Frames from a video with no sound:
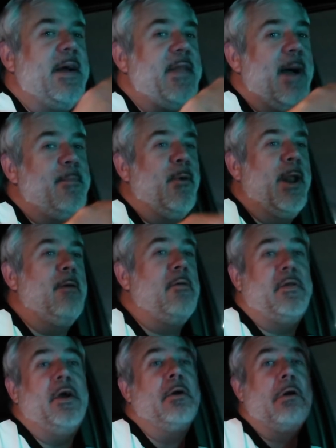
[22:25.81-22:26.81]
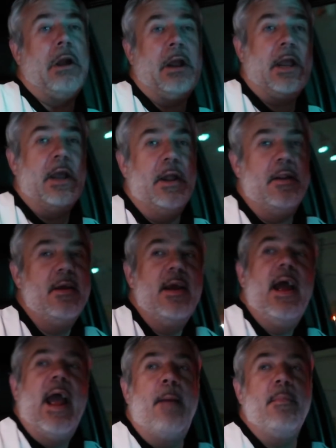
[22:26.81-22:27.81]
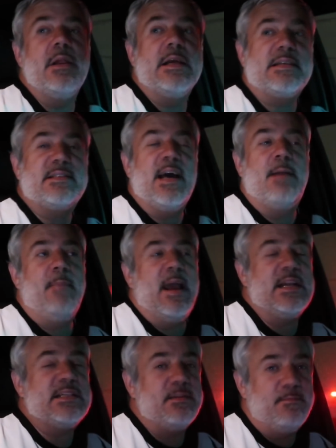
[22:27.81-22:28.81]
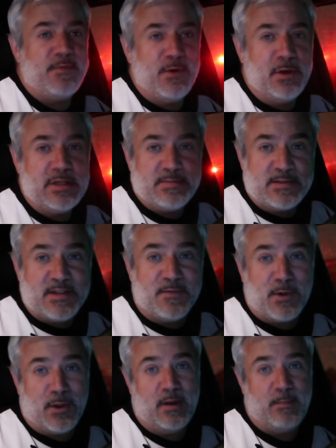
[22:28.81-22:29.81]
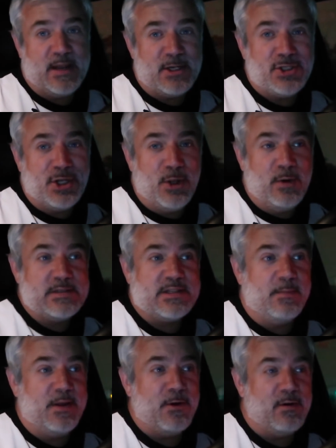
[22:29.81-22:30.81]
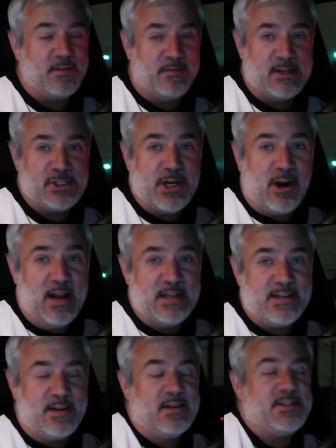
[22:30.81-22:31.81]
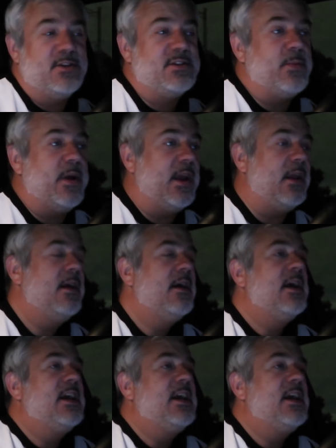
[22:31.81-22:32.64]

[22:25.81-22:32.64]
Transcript: by that point I was hungry again. And Melissa had made some food specifically because she knew I was going to be there. as a vegetarian. Isn't that so sweet?